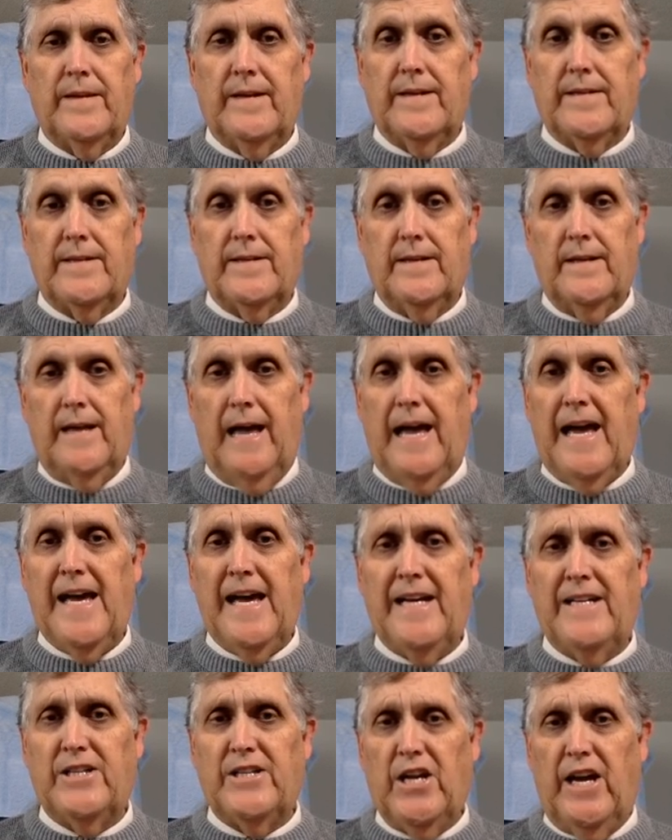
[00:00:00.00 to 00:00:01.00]
is
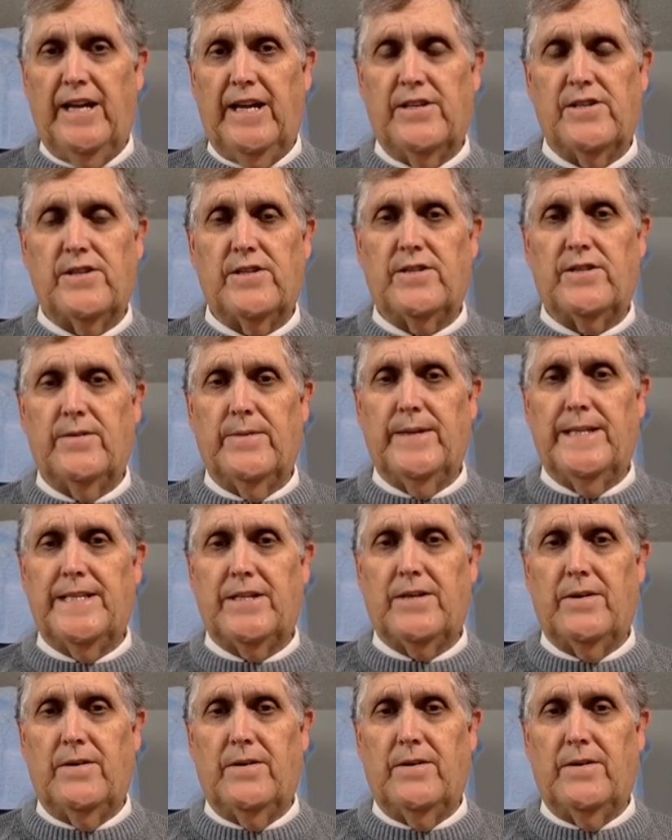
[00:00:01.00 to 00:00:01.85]
A changes, so it's